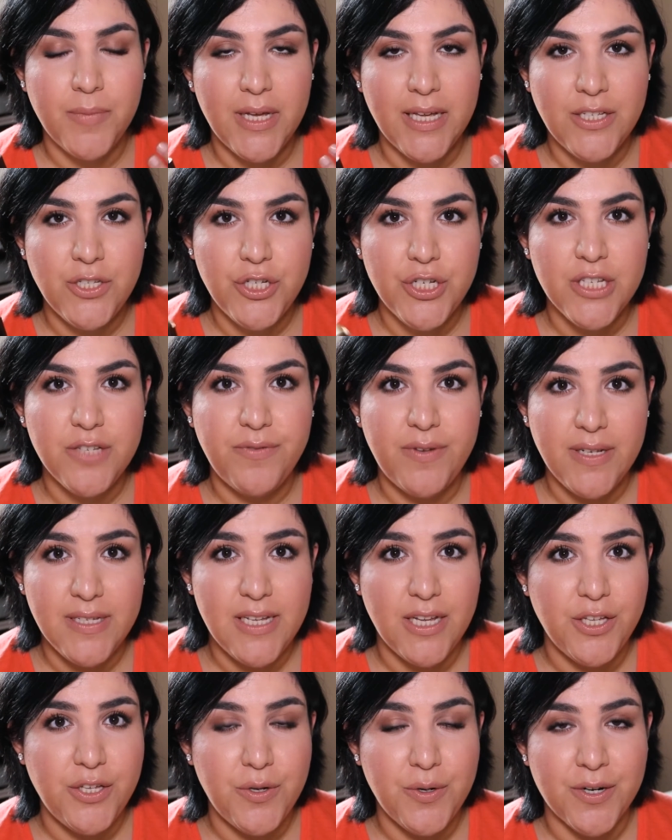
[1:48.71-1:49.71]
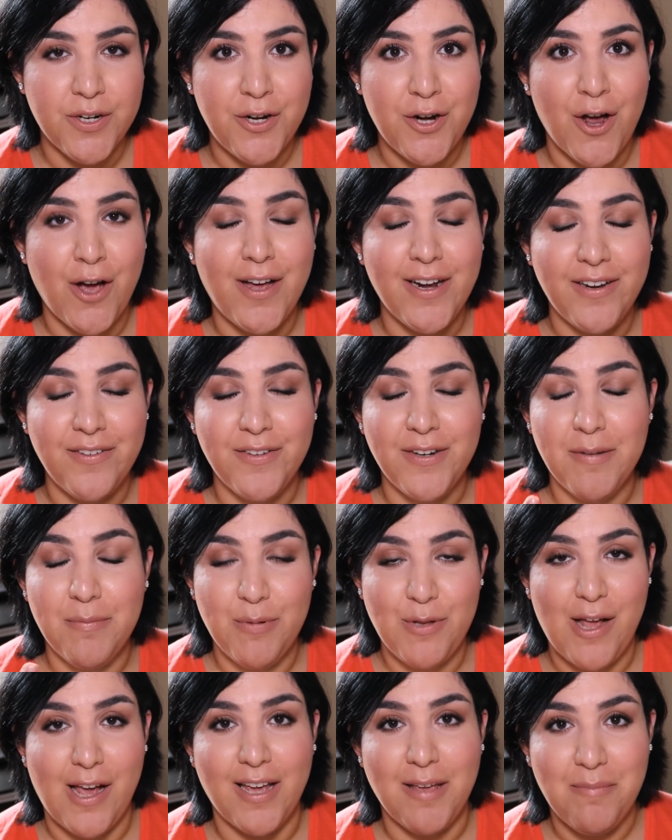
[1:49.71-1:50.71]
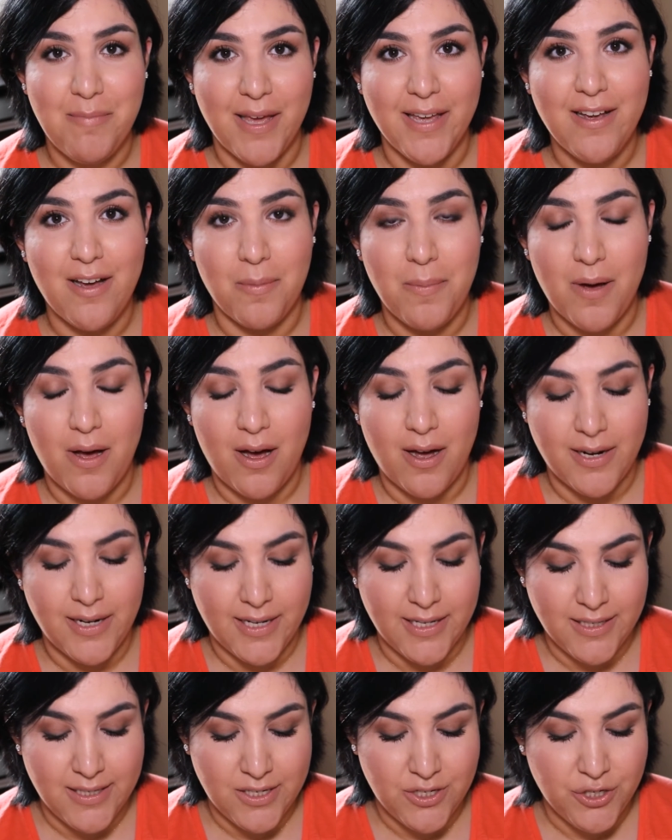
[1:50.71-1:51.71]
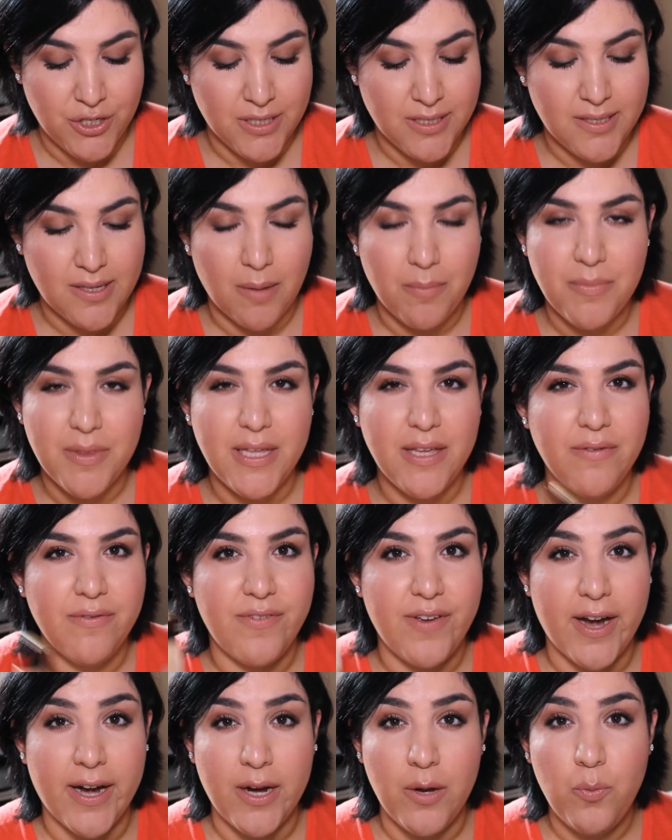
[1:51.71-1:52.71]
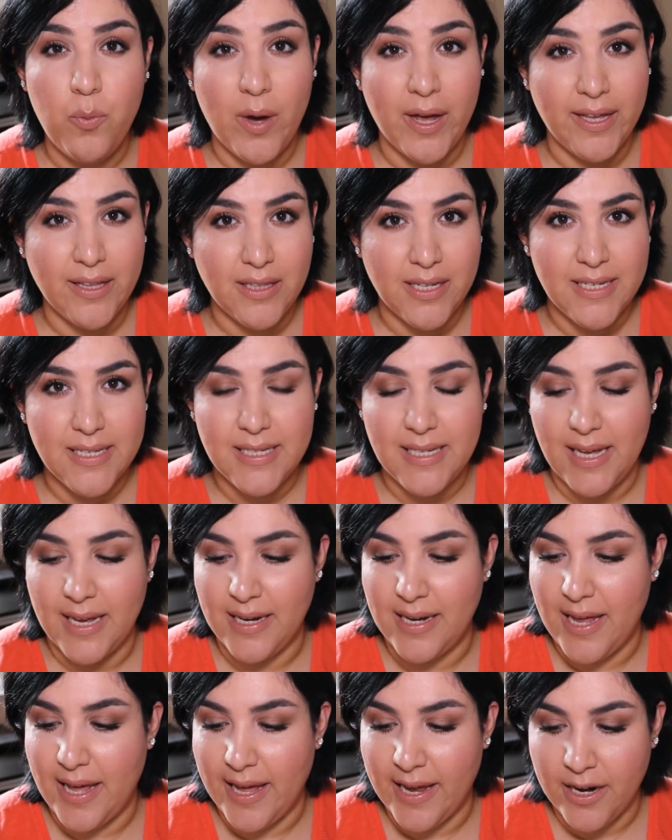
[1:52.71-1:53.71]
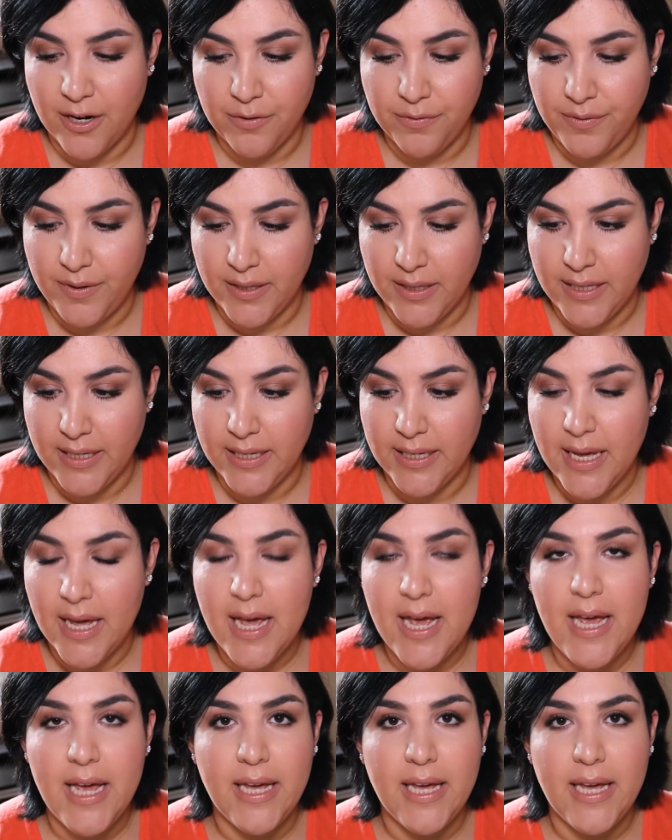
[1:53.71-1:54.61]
It just feels like you are not even applying makeup on. It's just something very weightless and air feeling.